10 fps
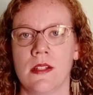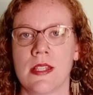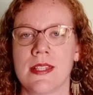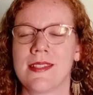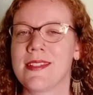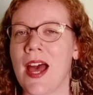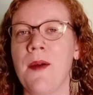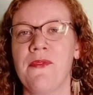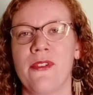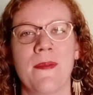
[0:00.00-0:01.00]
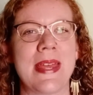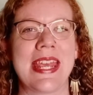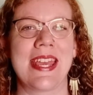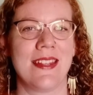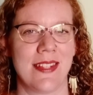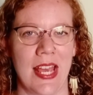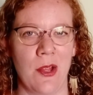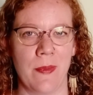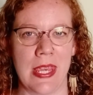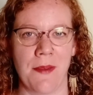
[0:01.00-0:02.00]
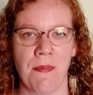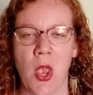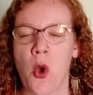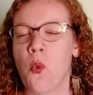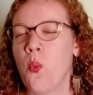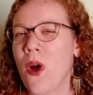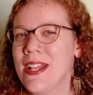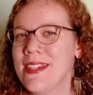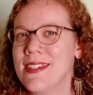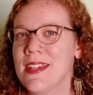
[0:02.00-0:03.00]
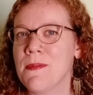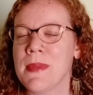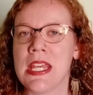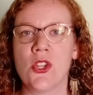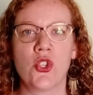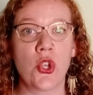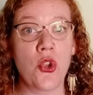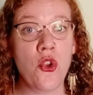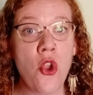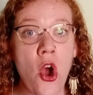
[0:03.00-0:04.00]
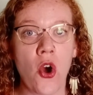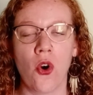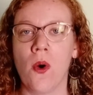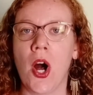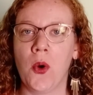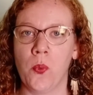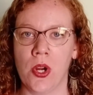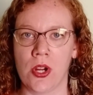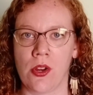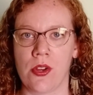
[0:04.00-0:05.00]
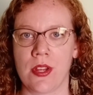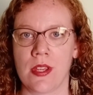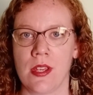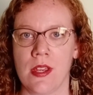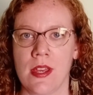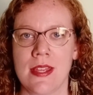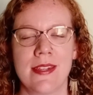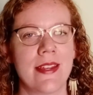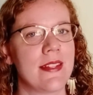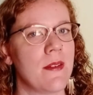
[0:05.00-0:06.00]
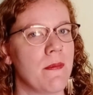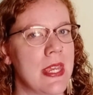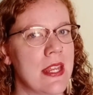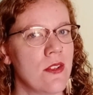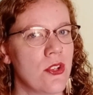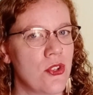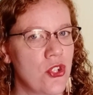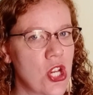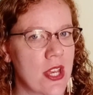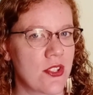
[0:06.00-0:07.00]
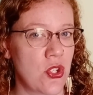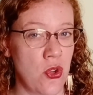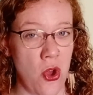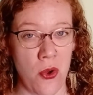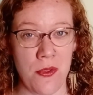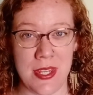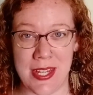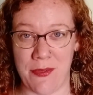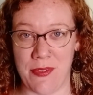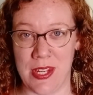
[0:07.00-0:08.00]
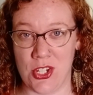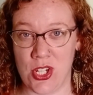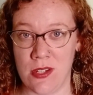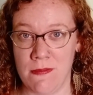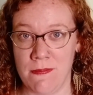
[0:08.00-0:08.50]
Stop for a minute and tell me what does it mean to know a word? Does it mean to just know the definition?